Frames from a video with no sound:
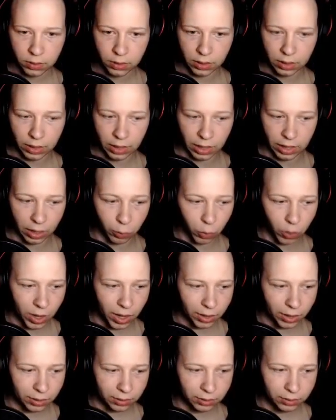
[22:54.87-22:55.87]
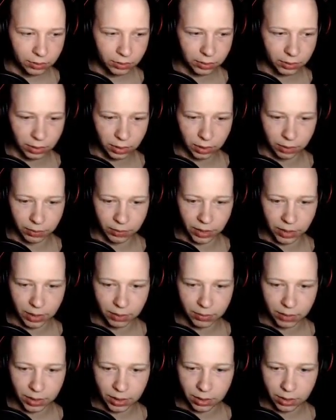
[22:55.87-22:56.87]
Ah, what? Oh man,
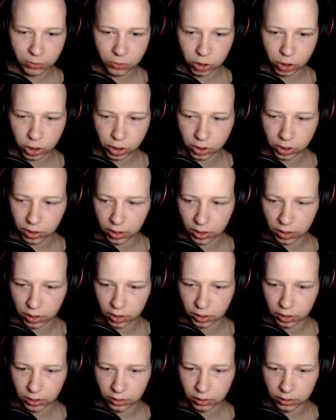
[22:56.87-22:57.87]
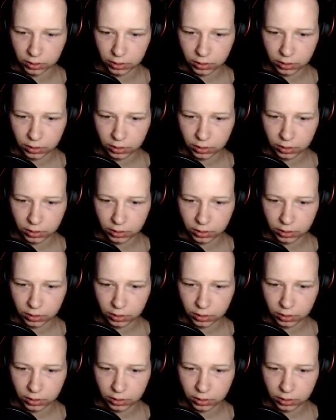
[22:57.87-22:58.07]
my LMG guy.